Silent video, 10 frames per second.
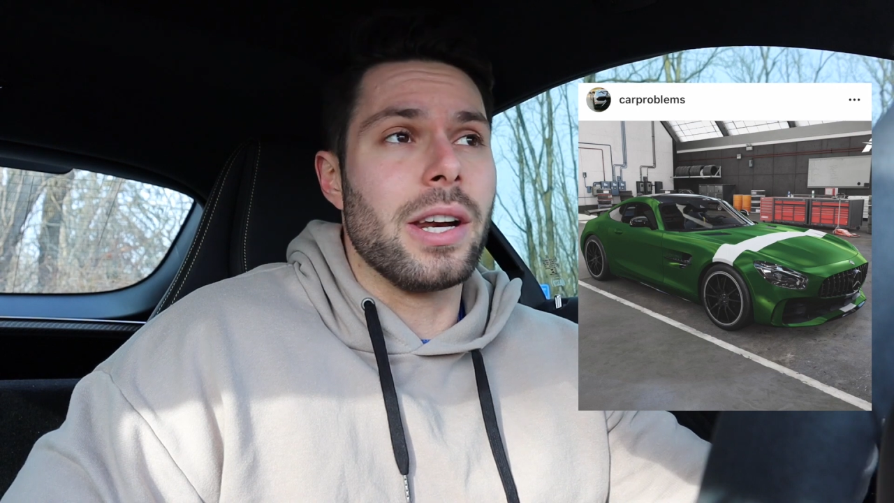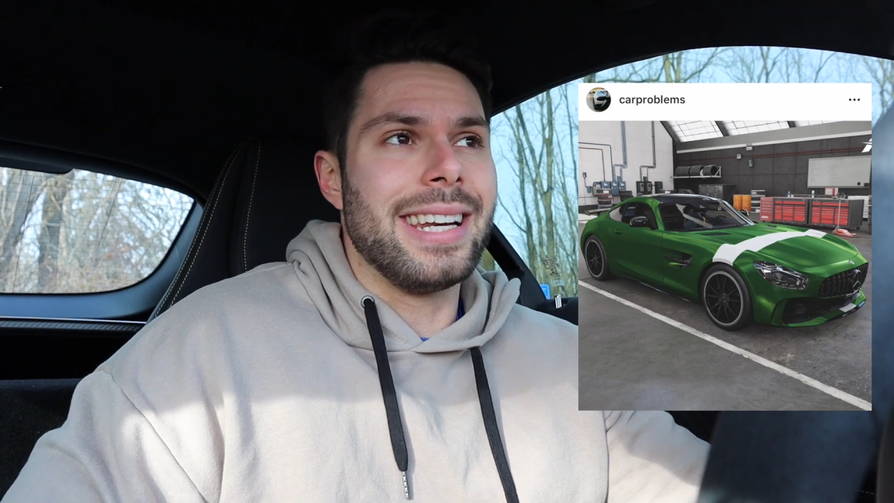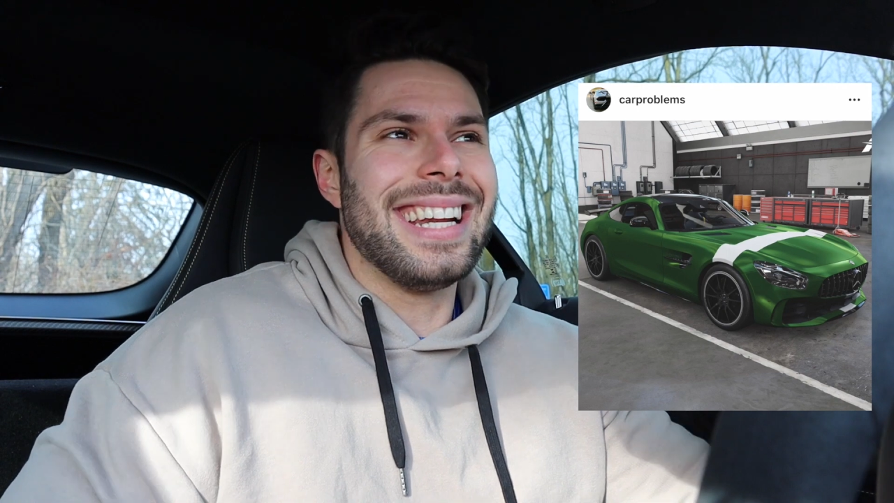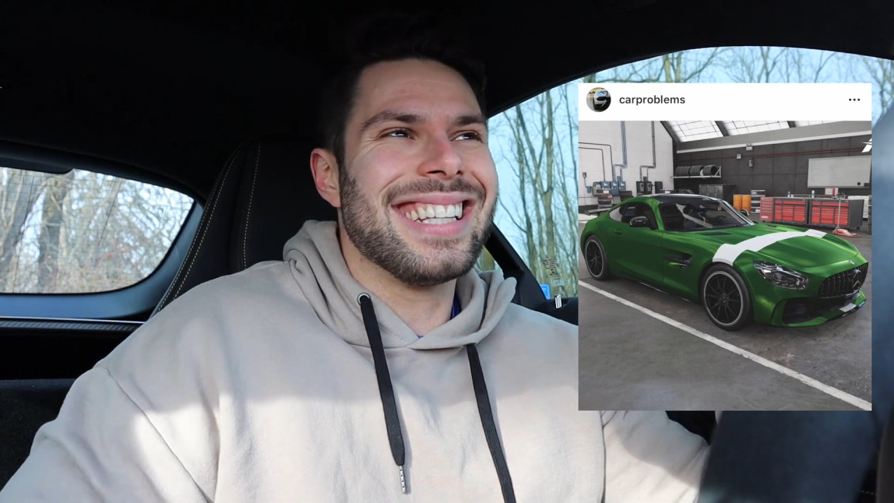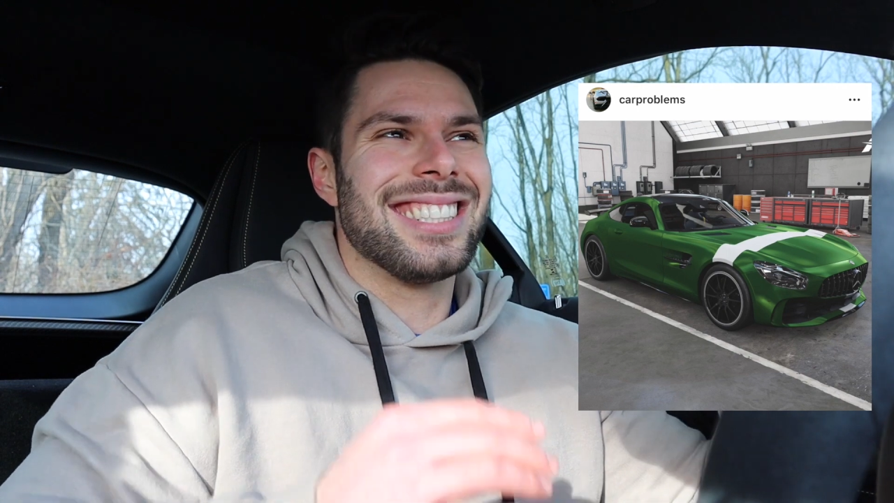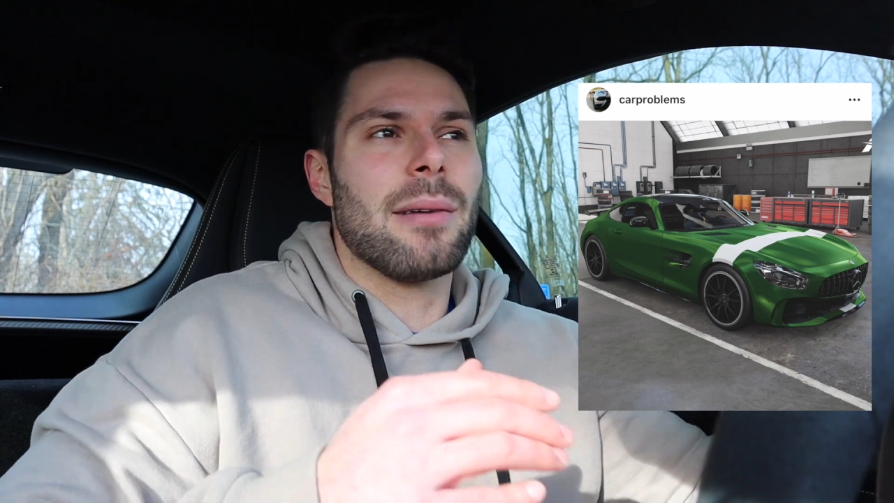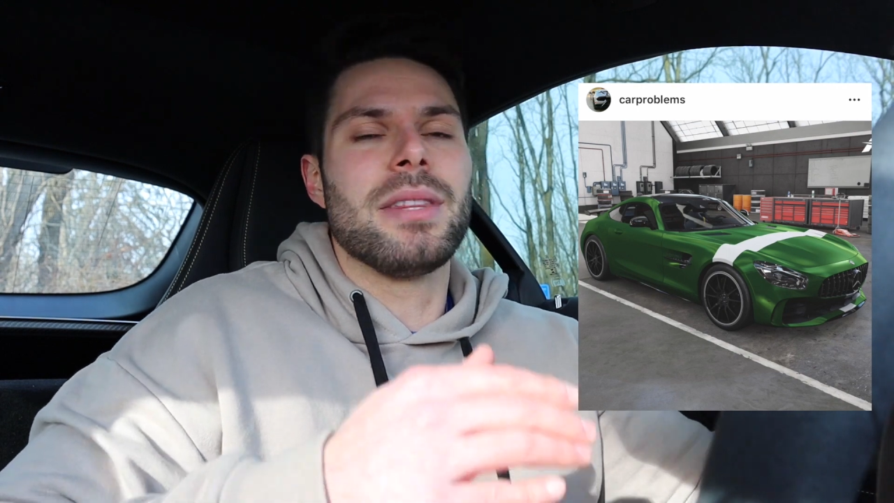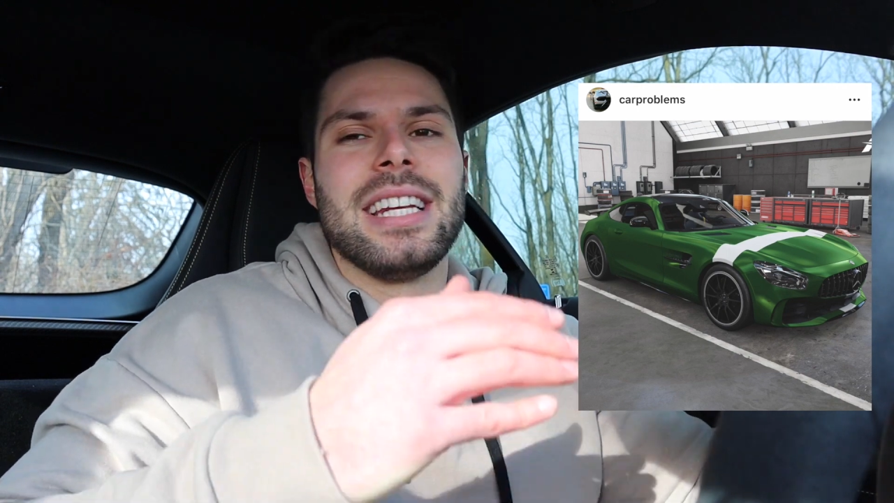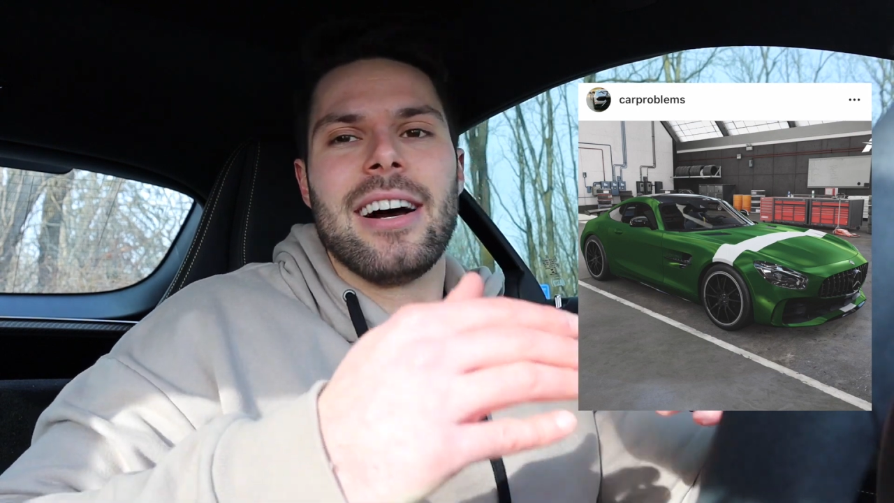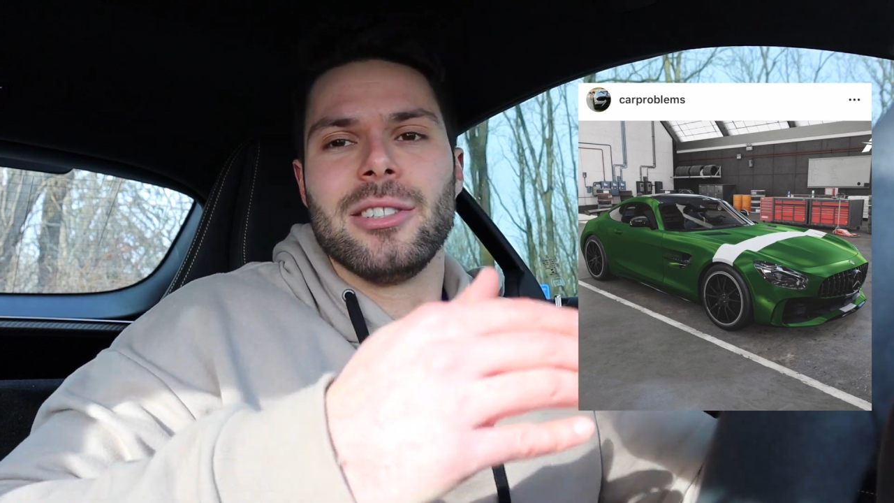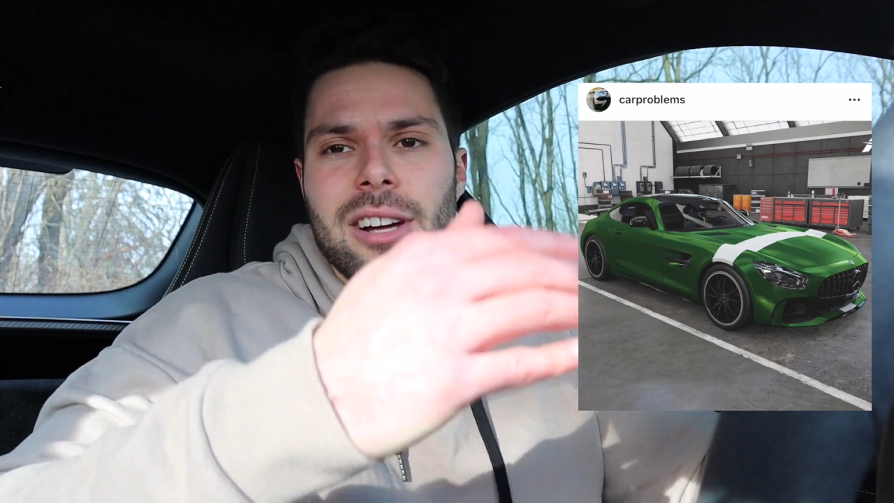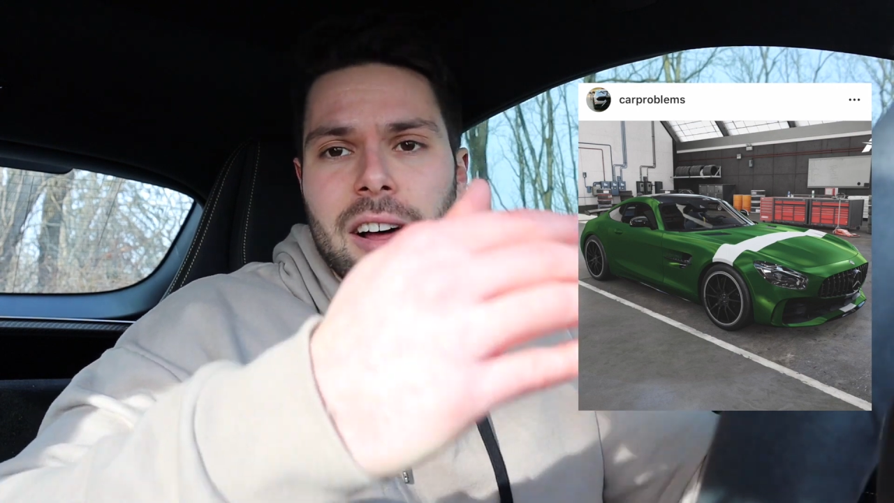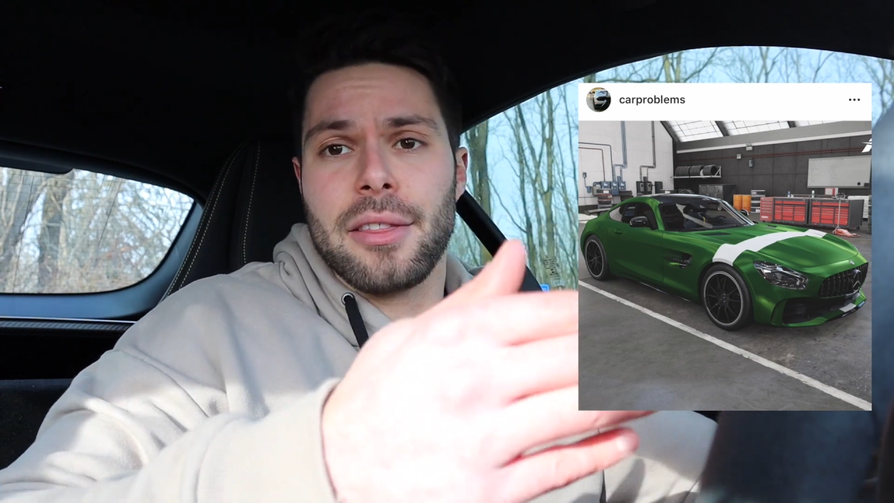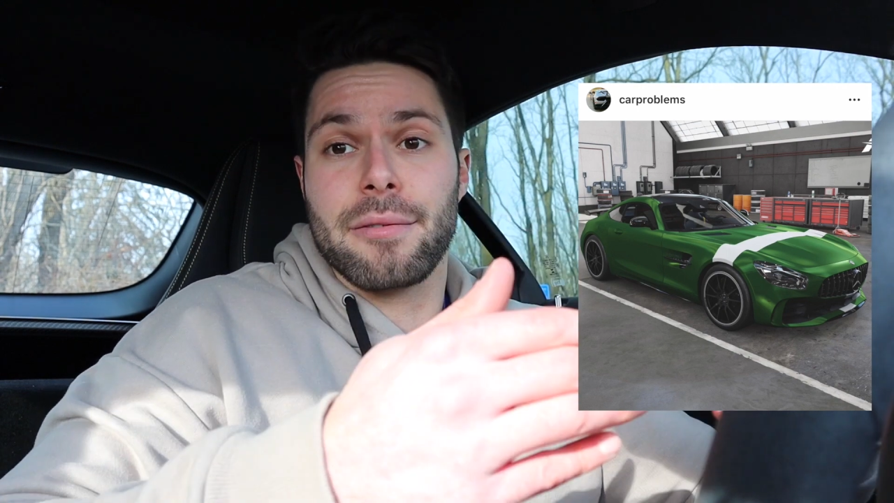It needed something else on the